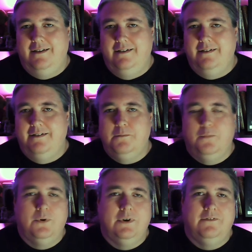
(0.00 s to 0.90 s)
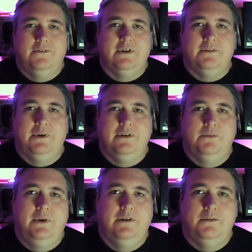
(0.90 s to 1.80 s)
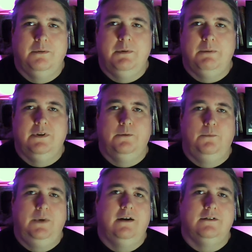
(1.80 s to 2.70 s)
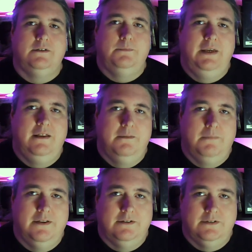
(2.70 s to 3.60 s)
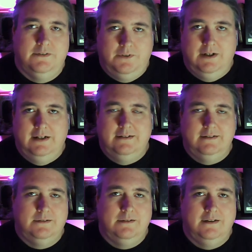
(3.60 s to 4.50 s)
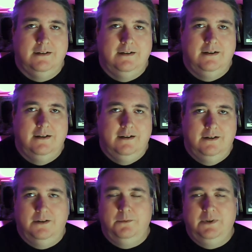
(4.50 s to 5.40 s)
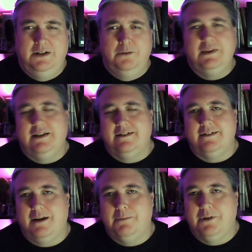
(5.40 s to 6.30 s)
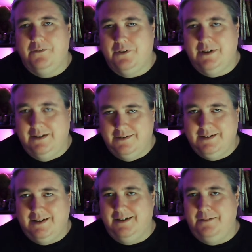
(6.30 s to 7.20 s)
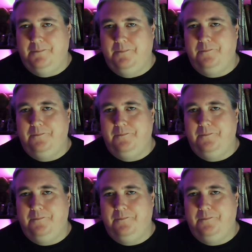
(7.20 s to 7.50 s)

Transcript: And this is important for us because we are to remember that we are to be the mothers of Christ in all that we do. But that's a topic for another time.